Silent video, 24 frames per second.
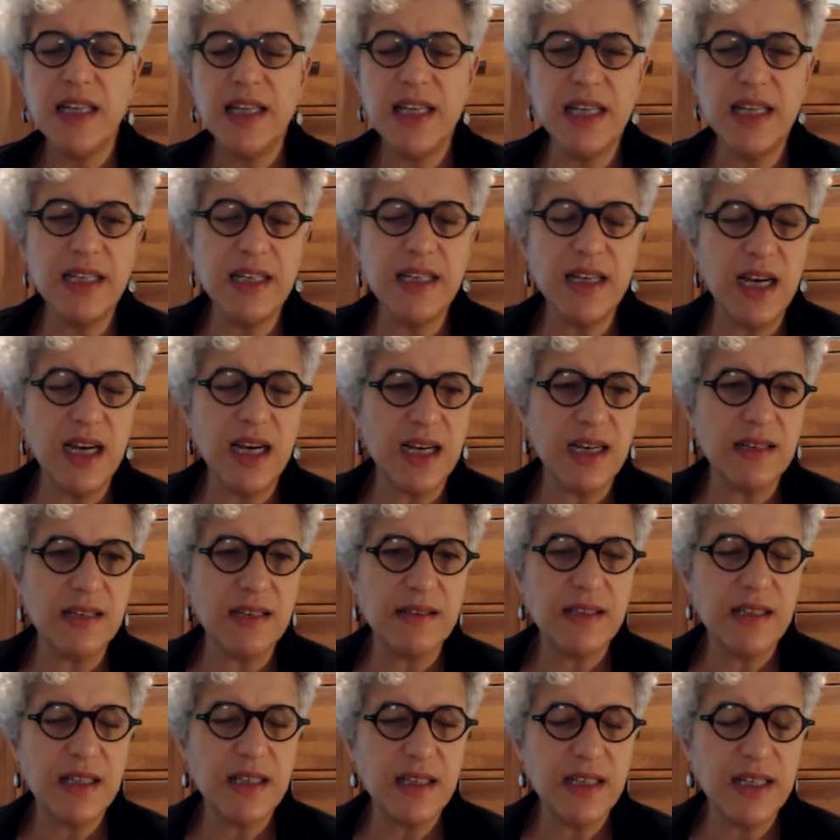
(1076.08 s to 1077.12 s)
in, uh,
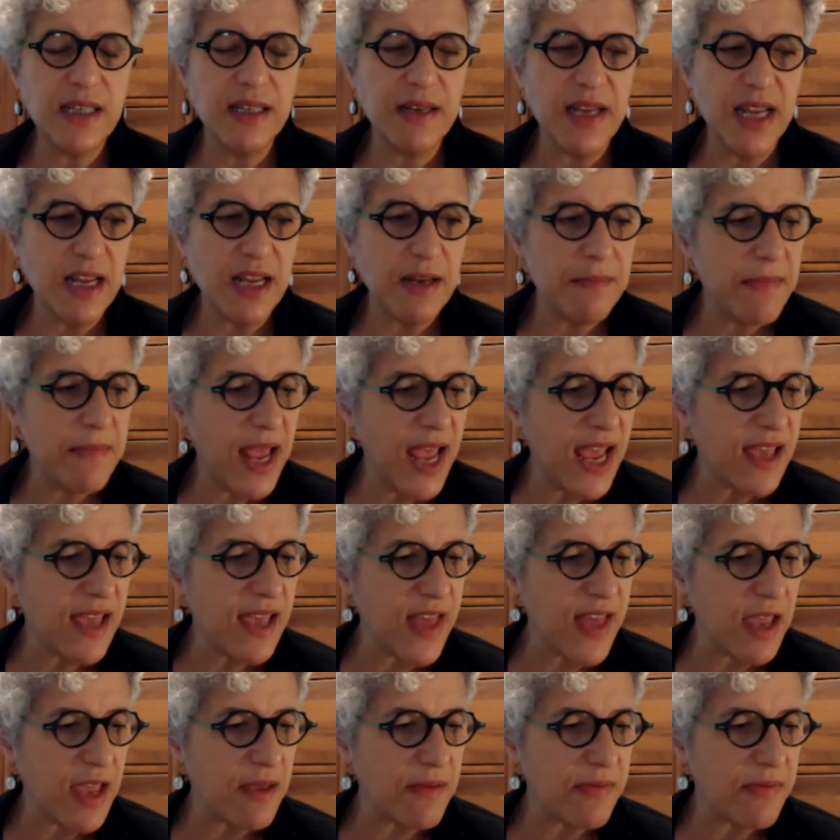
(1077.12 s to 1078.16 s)
in in May,
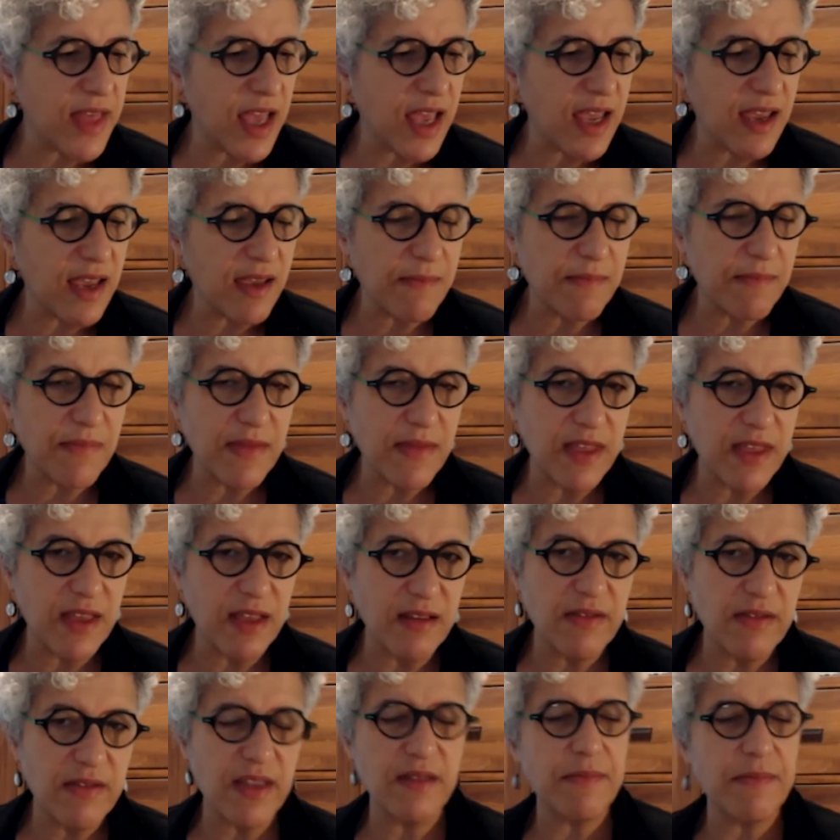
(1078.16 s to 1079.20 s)
they they
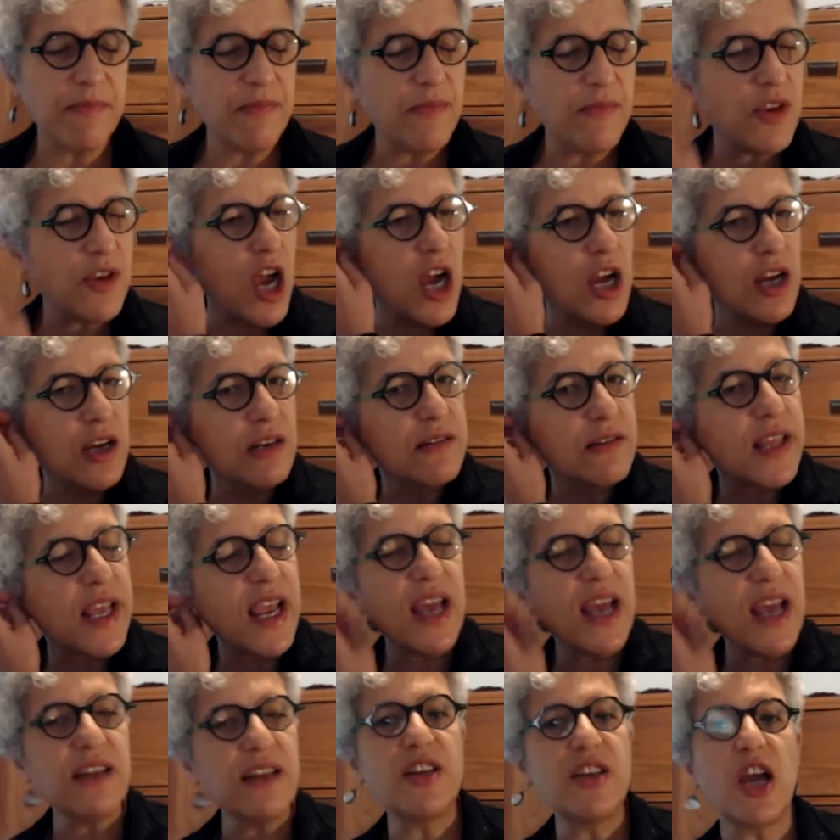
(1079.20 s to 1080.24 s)
the the young they
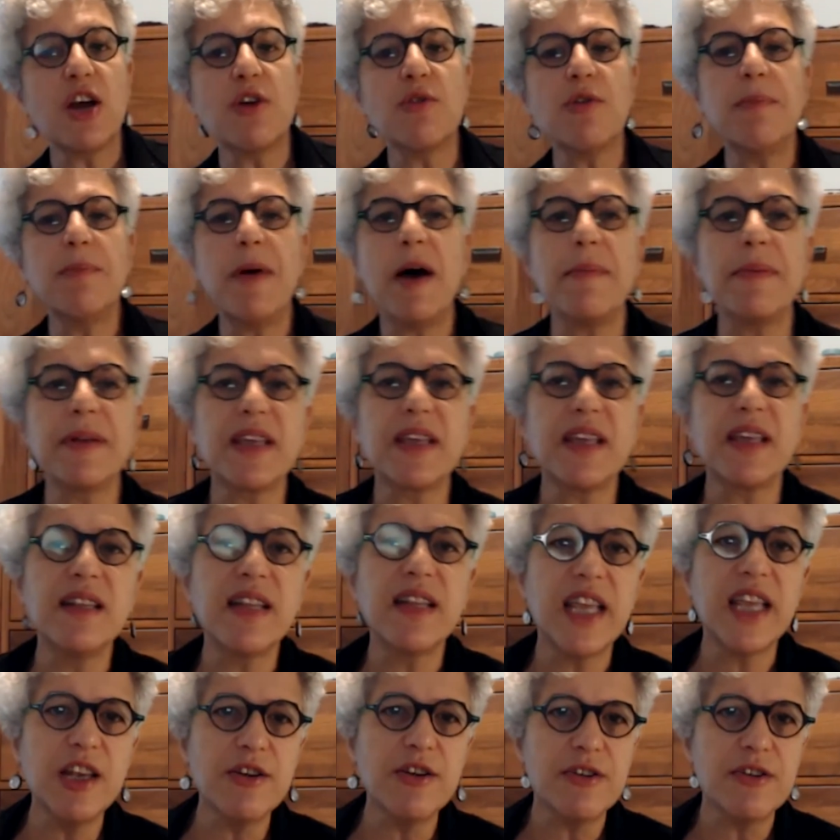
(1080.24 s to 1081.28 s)
had young Republican
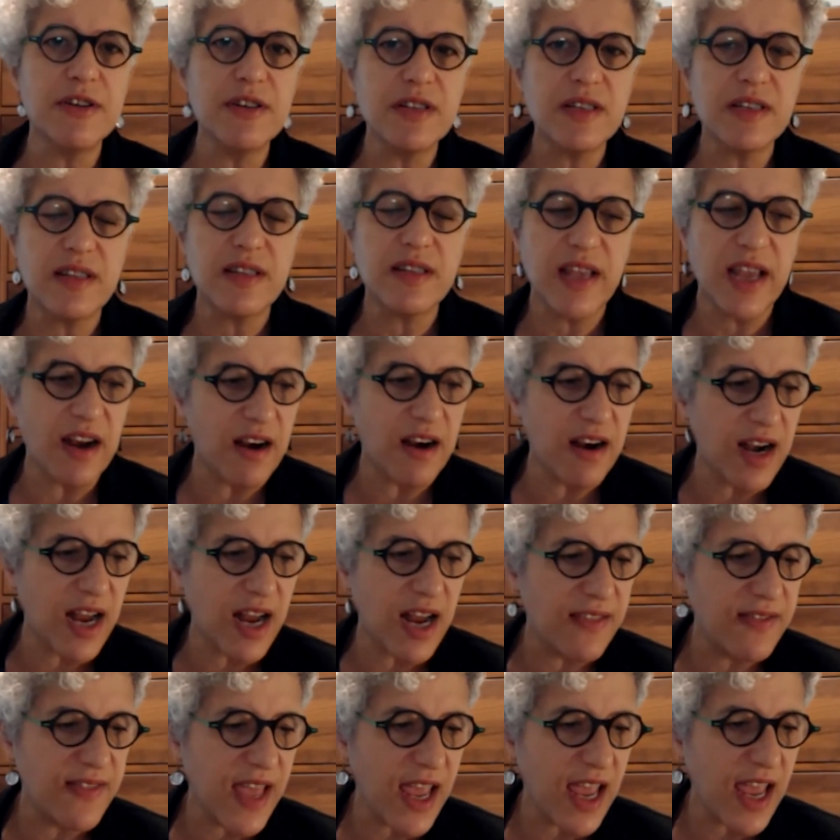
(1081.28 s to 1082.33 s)
leaders there,
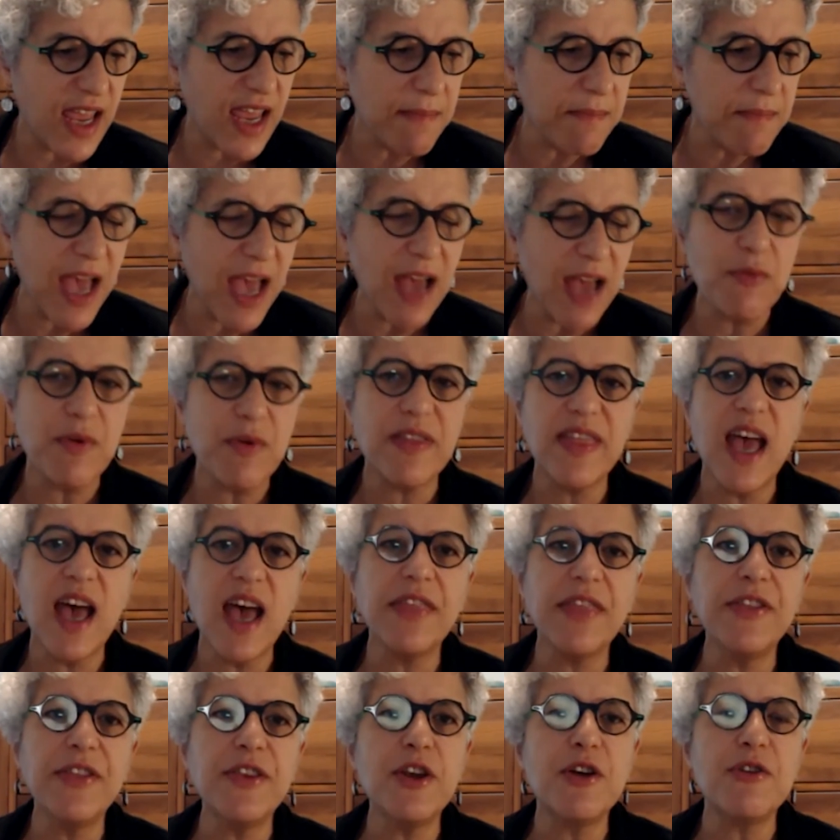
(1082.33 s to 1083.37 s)
and they met with
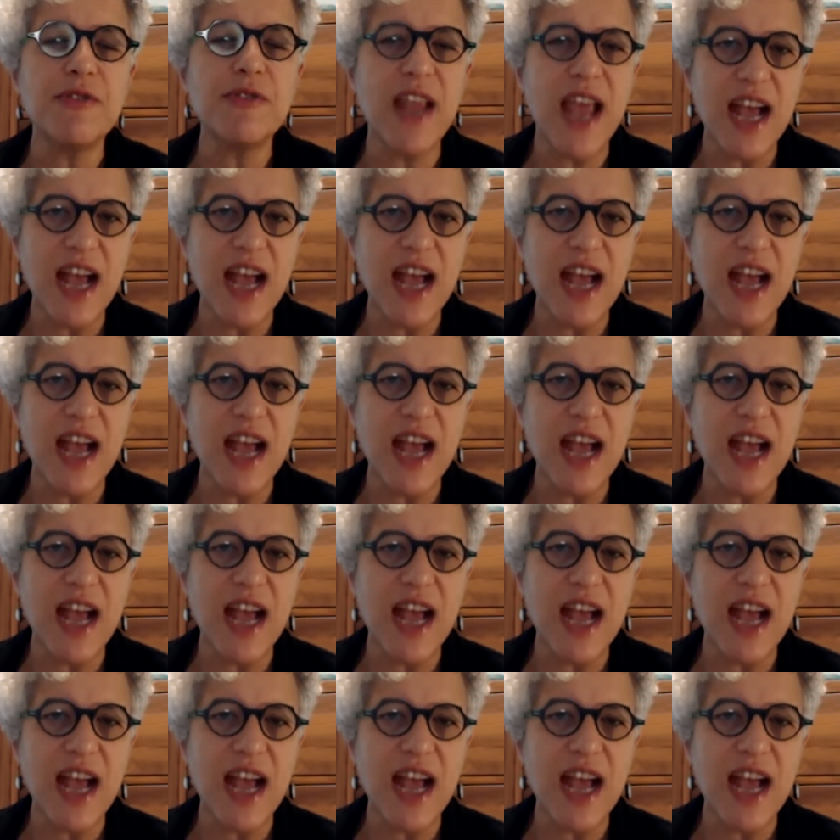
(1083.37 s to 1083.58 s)
ethno